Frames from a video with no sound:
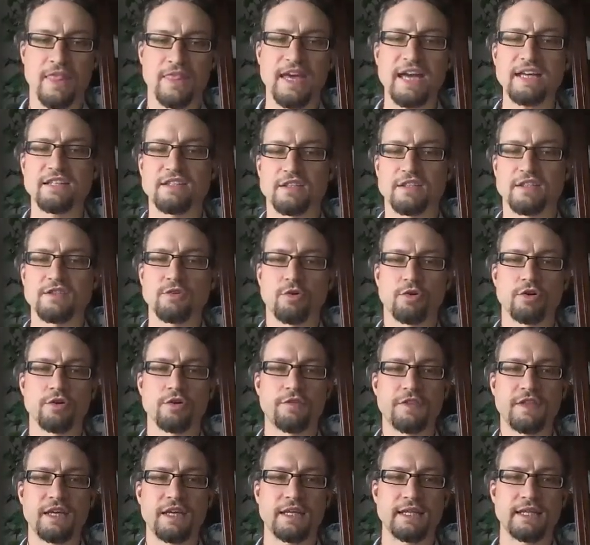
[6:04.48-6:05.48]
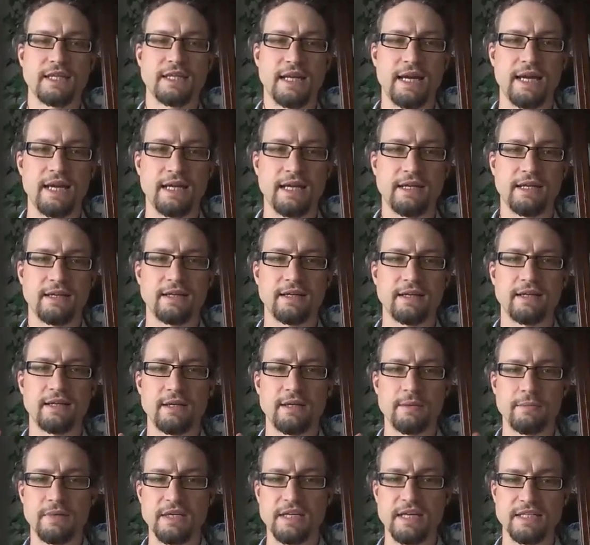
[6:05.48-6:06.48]
that's the sort of thing that
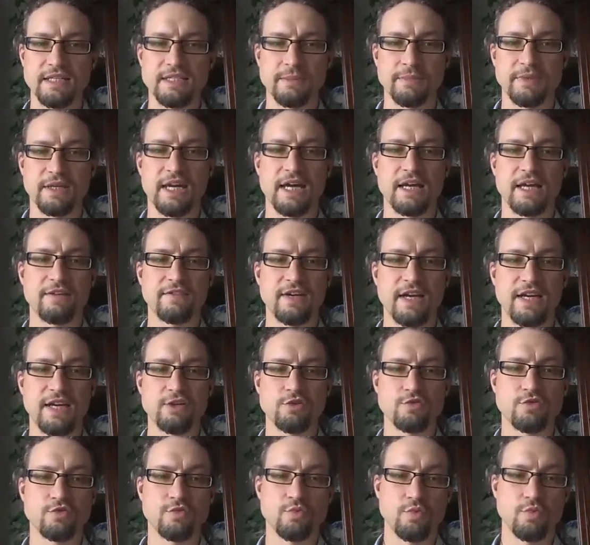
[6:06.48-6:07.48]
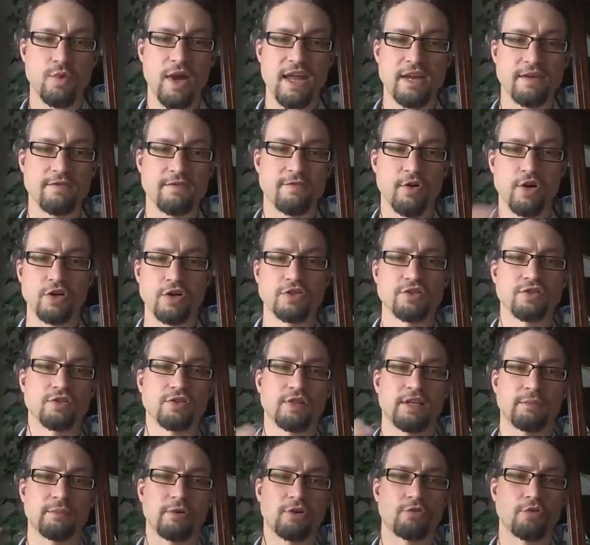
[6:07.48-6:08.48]
because I'm the kind of guy who's read
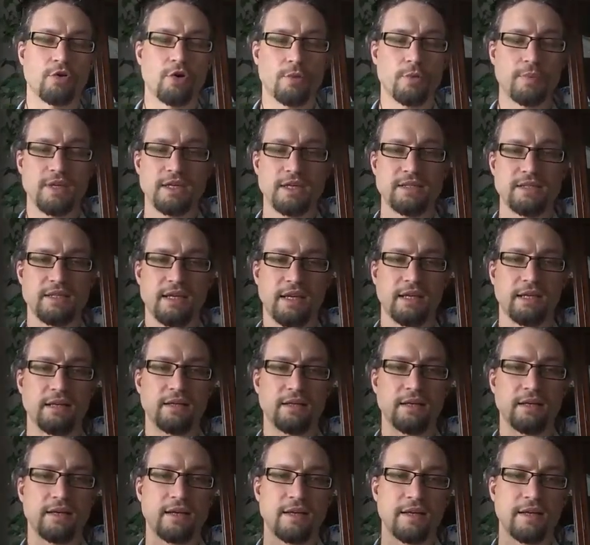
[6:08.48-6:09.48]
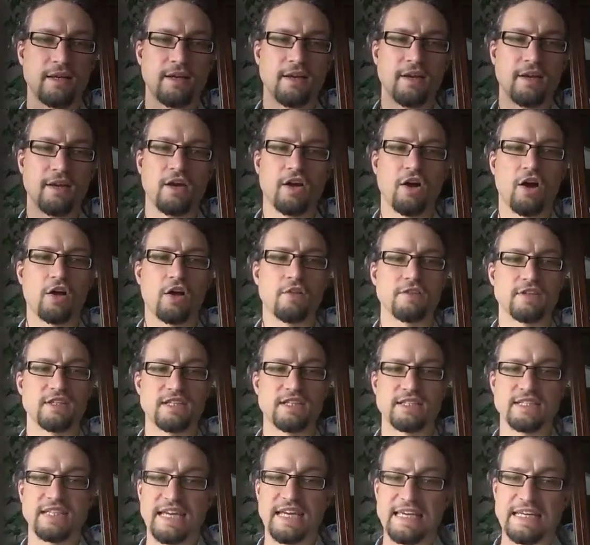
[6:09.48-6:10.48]
Virgil and Macrobius and all these
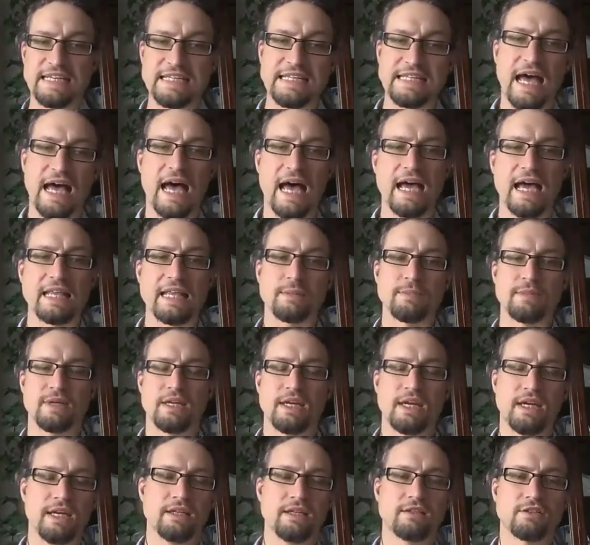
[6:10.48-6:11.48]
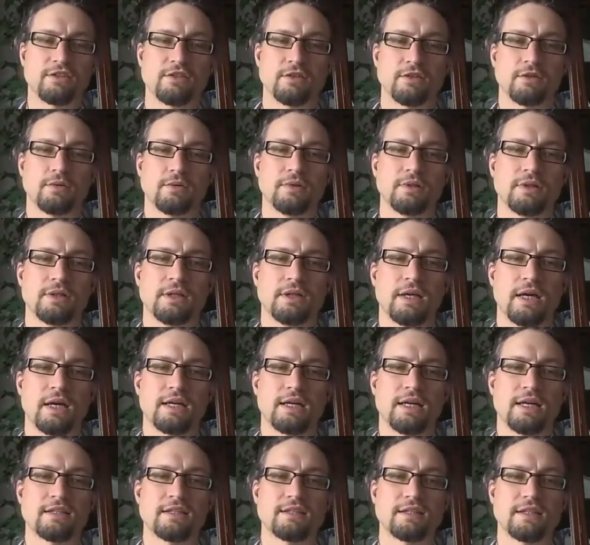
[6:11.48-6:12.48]
things, I can tie them into
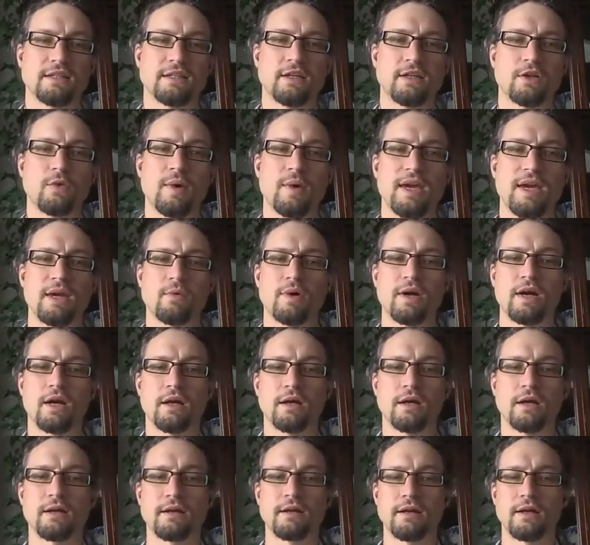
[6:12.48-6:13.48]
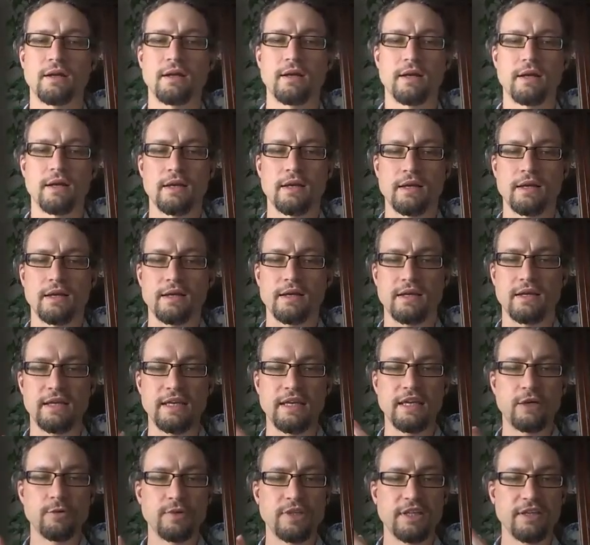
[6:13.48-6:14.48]
Augustine in a way where
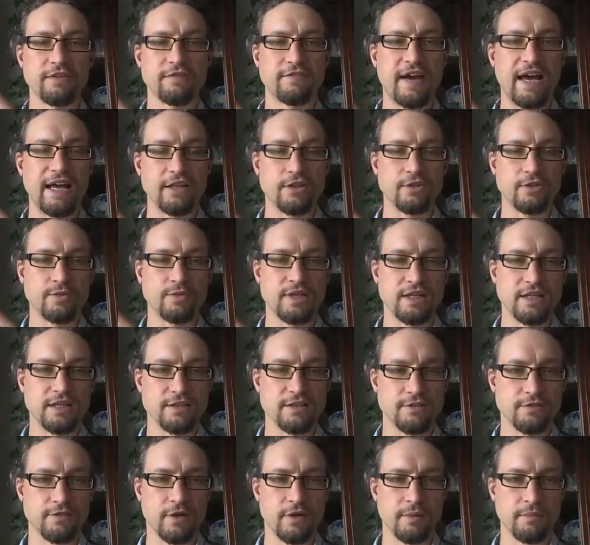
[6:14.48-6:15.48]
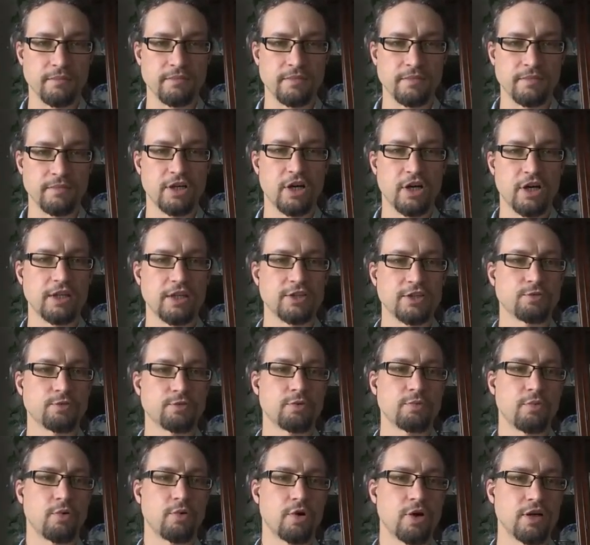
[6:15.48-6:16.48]
equally valid readings from colleagues
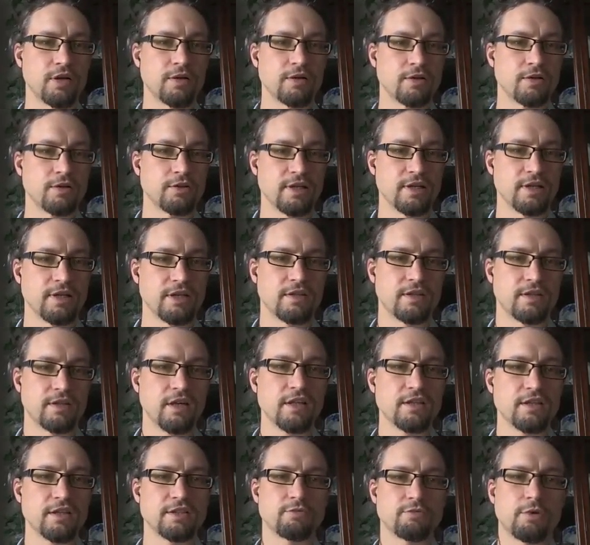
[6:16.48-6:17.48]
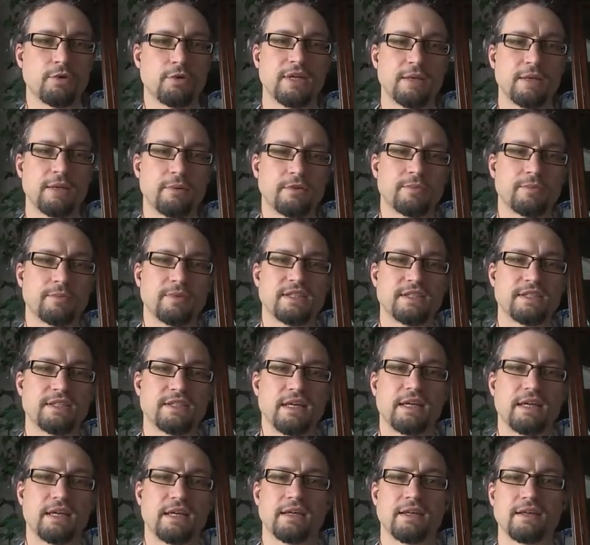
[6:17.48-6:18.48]
who are more trained in theology will be able to be
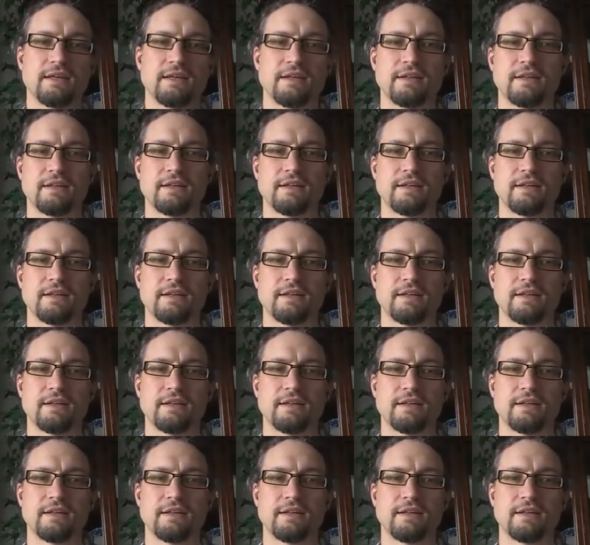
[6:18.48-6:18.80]
seeing